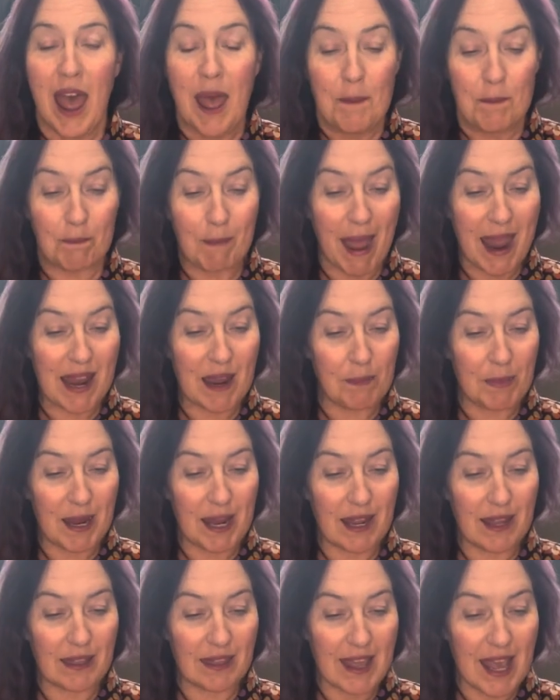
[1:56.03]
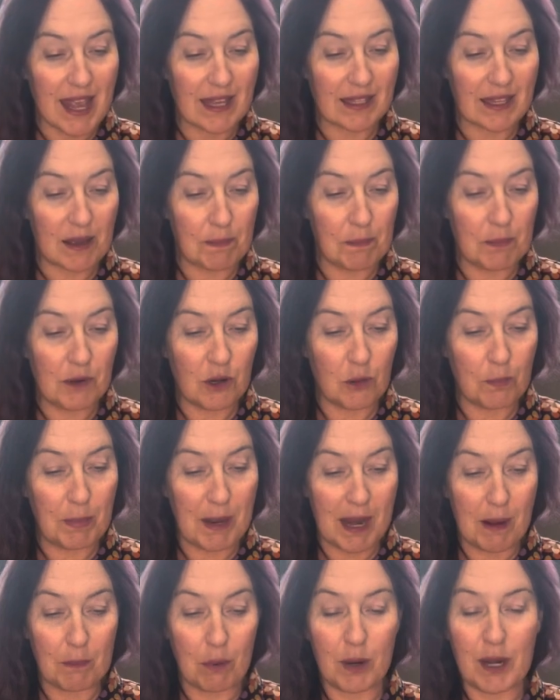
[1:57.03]
Maybe you're
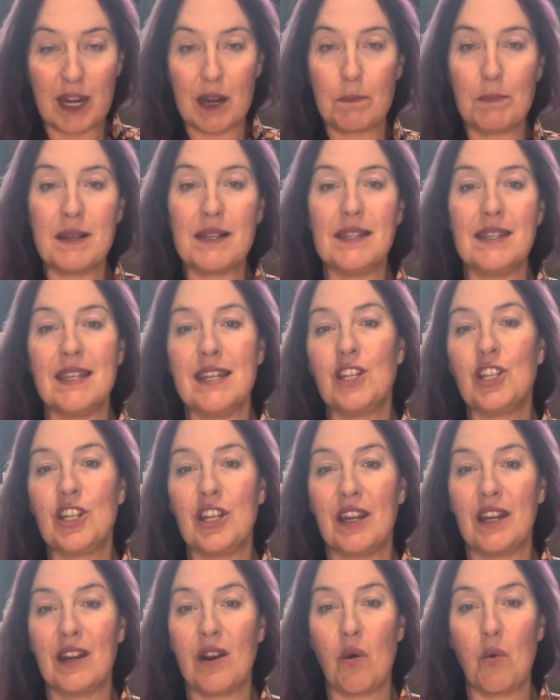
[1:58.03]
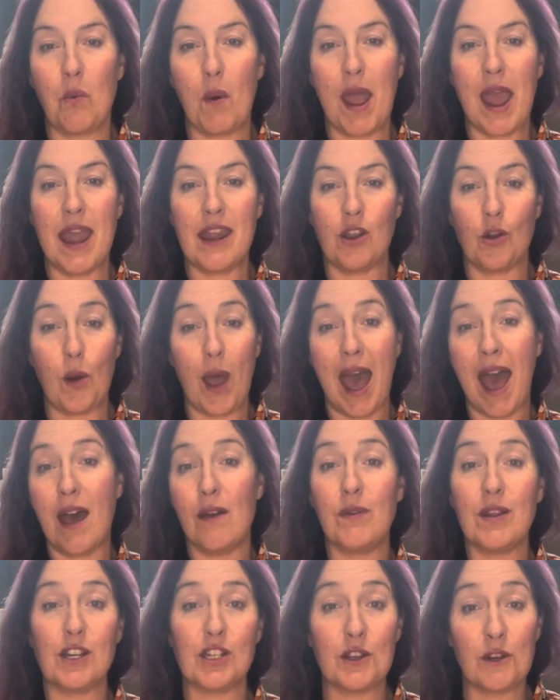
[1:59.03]
being put in a position where you're
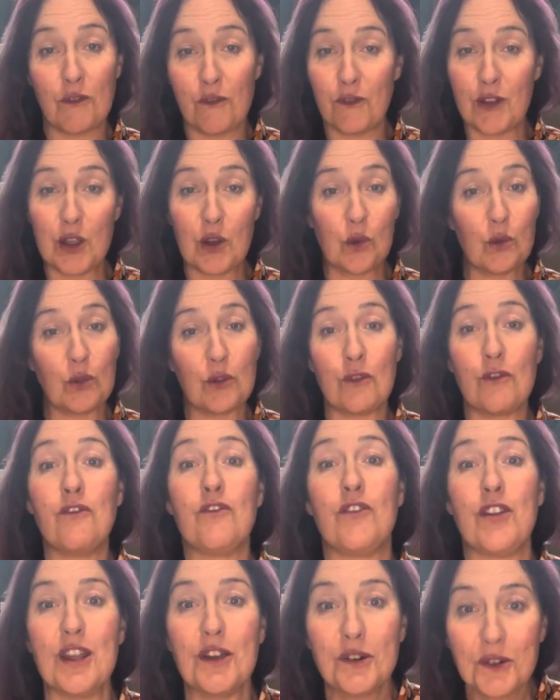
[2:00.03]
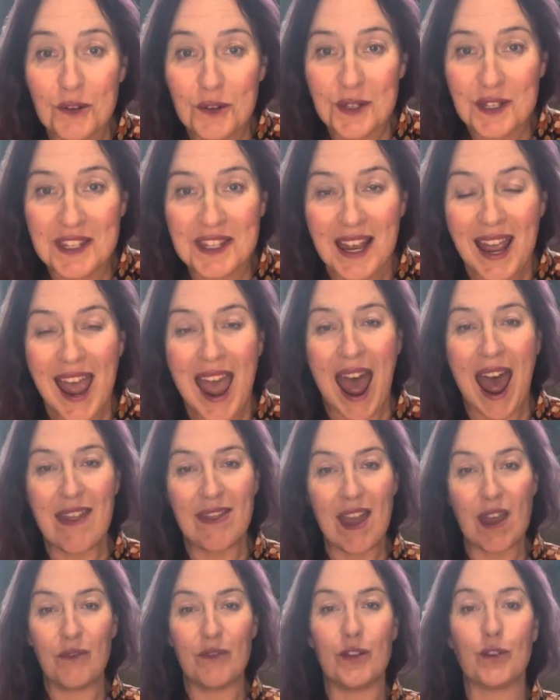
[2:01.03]
having to feel the feels, and
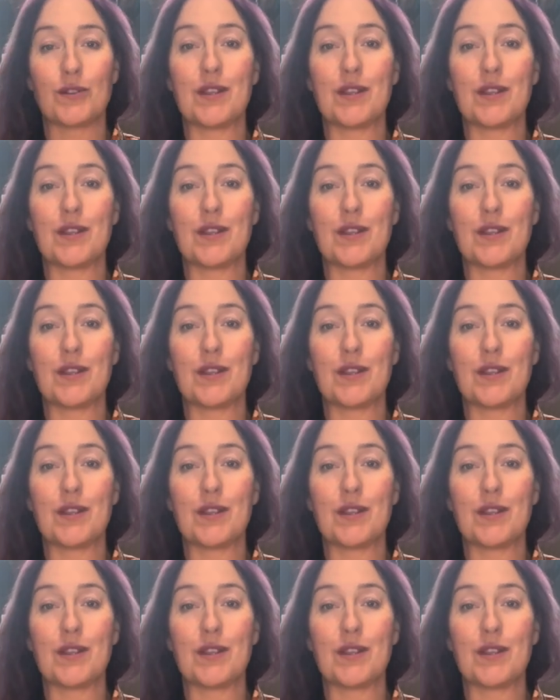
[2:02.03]
that feels